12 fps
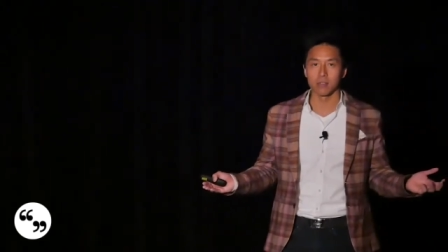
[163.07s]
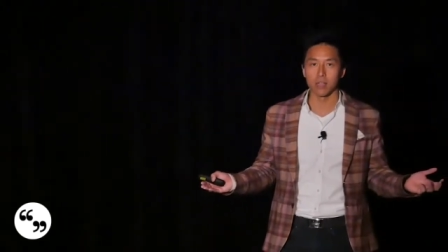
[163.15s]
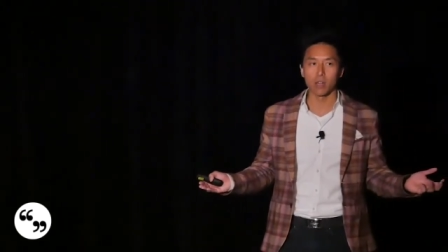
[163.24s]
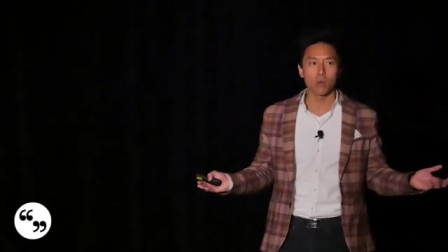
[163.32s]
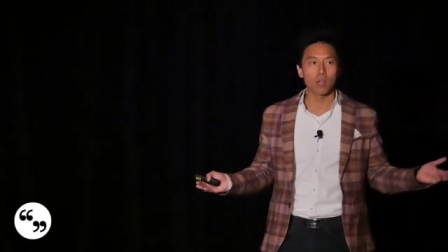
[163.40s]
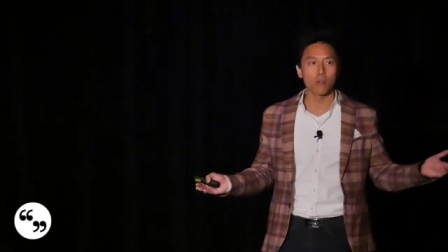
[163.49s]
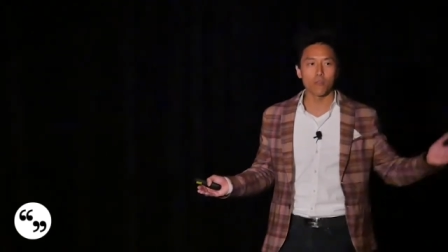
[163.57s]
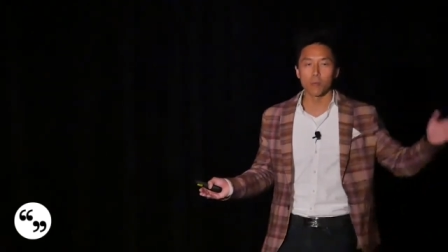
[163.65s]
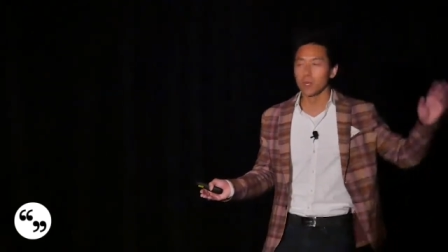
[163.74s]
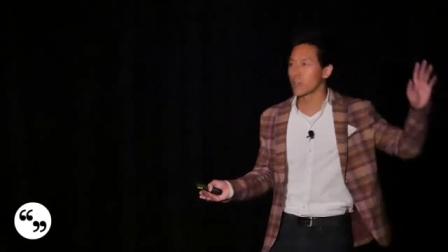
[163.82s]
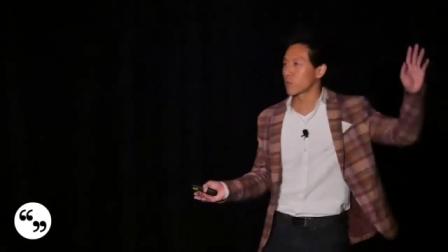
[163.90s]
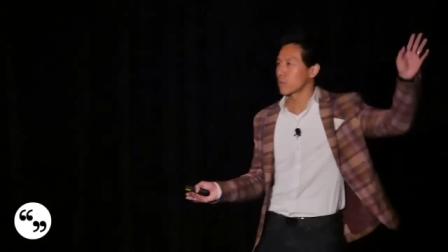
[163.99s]
Anyone here
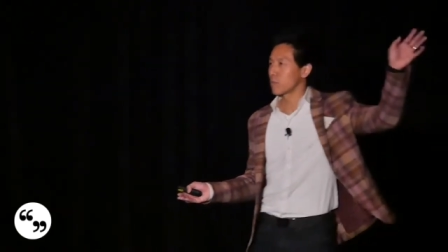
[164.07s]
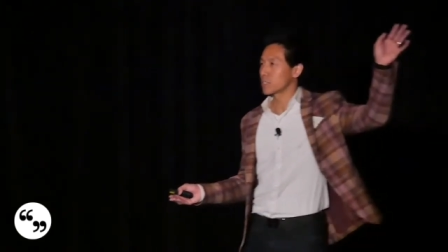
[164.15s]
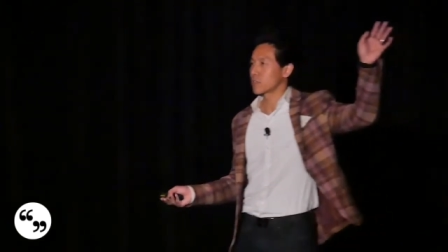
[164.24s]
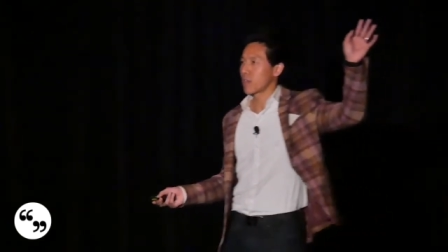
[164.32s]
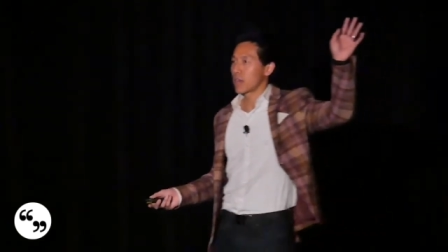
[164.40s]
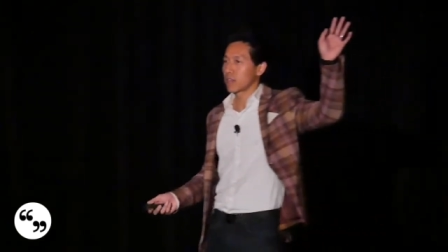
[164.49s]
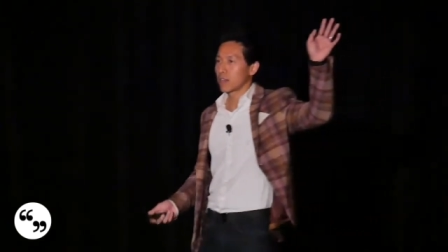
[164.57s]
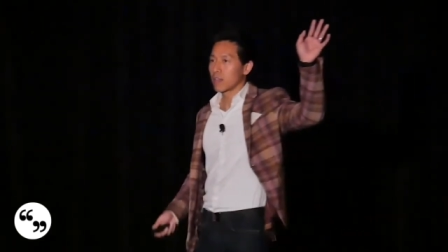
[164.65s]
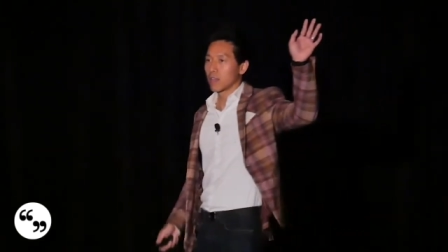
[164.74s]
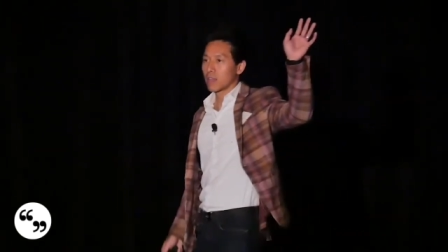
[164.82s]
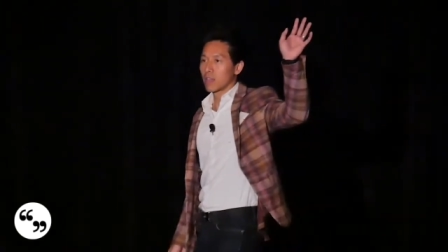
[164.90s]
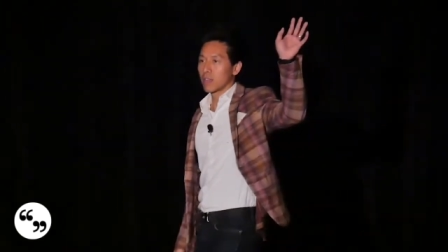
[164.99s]
familiar with mixed reality?
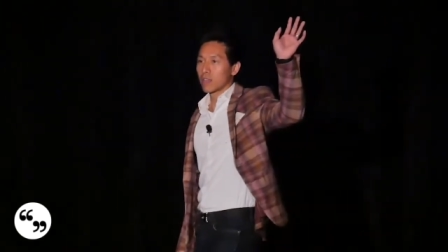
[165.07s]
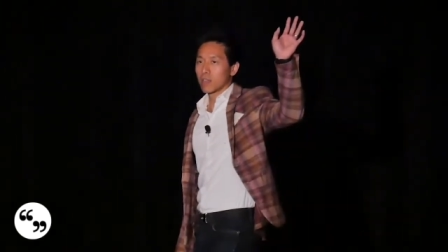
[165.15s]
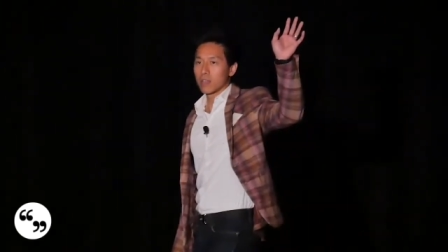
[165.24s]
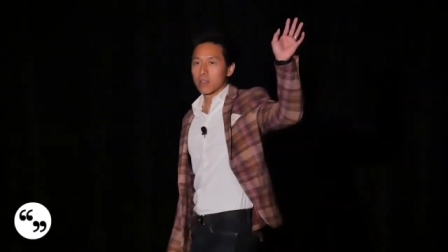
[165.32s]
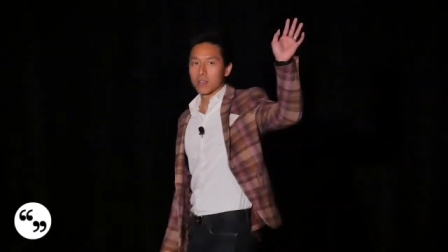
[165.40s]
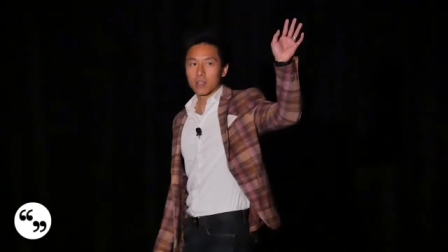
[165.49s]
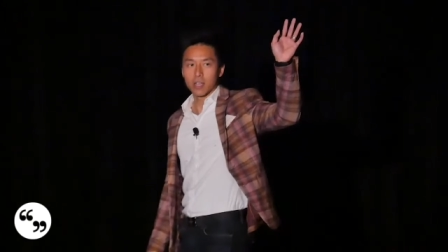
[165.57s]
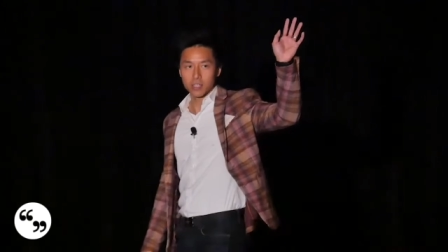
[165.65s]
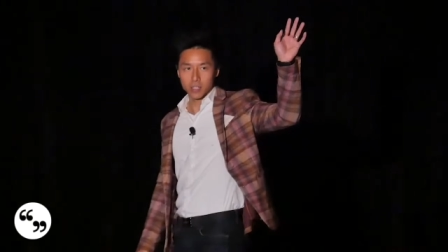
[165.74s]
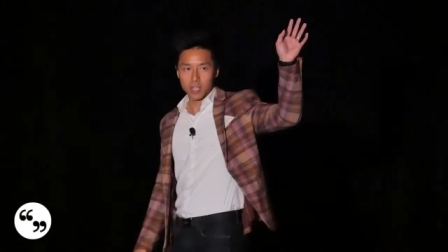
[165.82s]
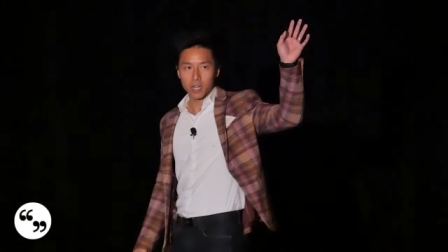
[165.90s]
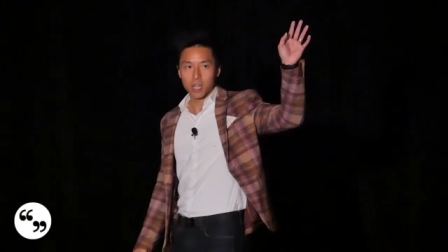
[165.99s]
Okay,
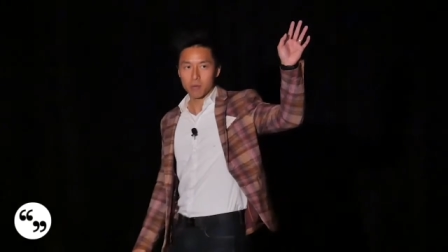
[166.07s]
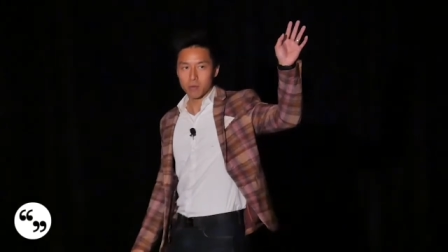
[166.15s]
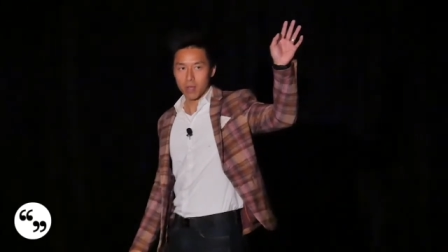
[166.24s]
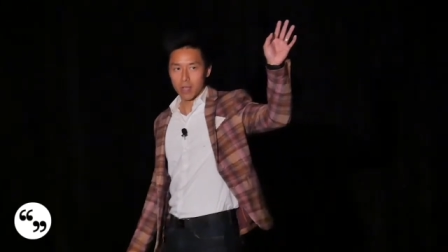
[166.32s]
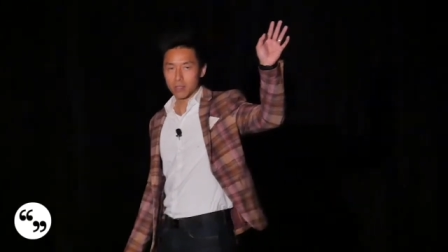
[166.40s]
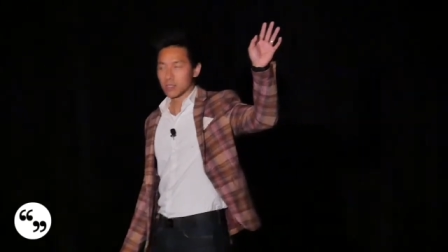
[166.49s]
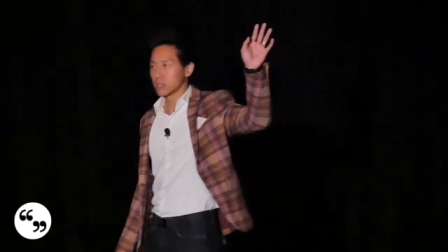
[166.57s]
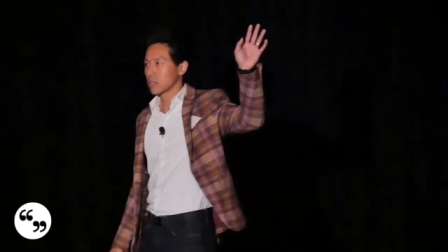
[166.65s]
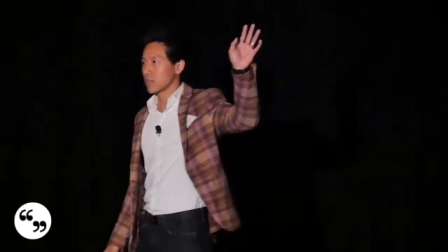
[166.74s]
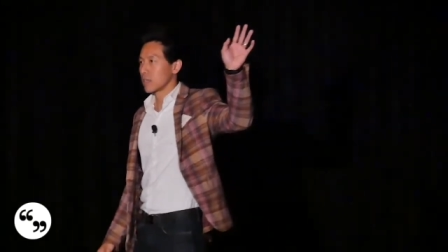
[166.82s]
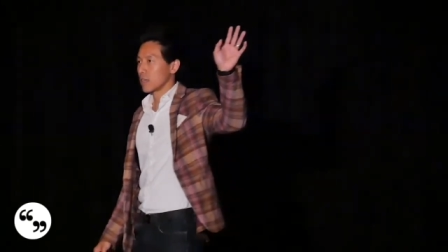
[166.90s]
so you got a couple hands.